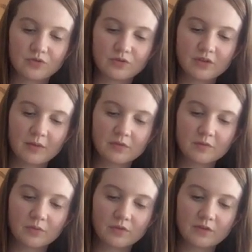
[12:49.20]
2
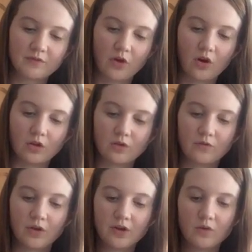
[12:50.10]
tablespoons of olive
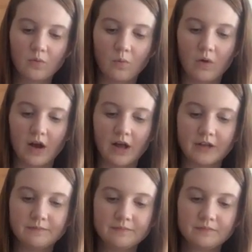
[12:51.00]
oil.
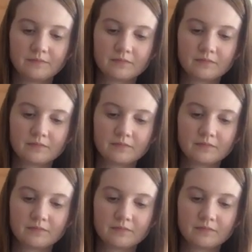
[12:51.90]
1,